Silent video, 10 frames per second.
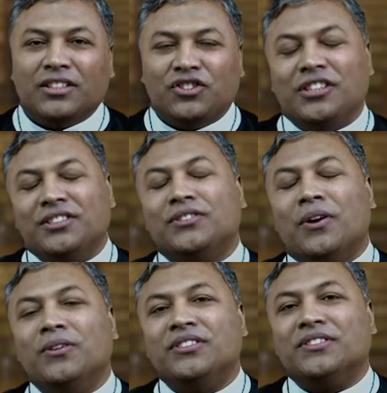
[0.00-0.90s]
Jesus
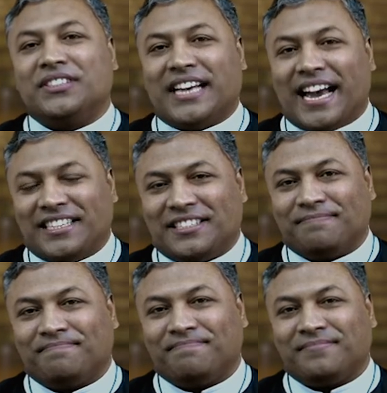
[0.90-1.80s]
also said,
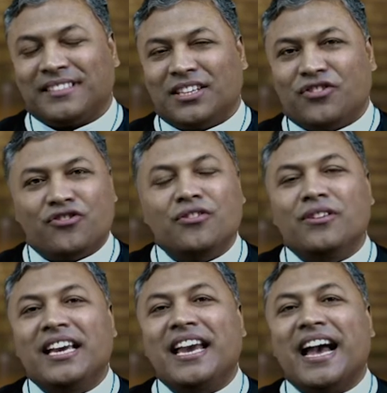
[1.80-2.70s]

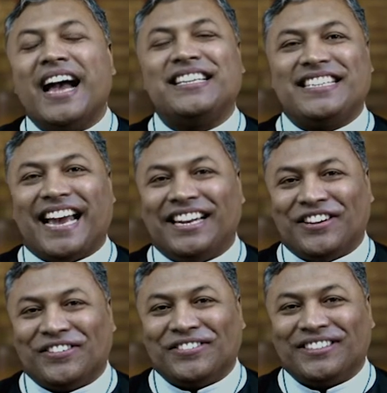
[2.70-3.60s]
"Truly I tell
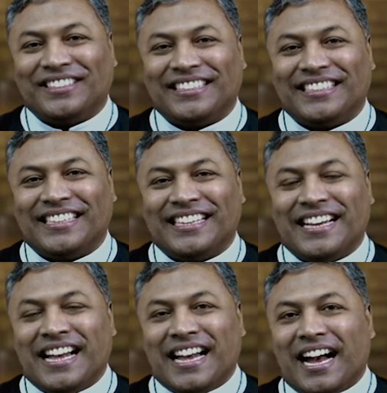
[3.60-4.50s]
you,
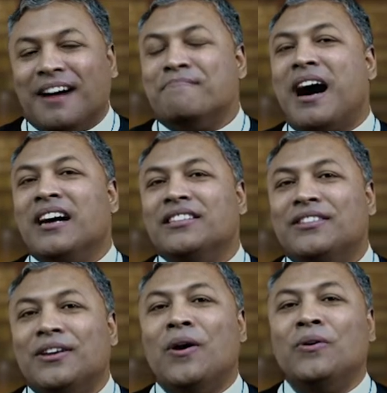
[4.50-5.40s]
among
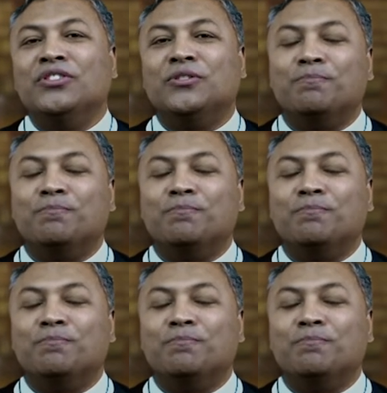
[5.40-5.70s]
those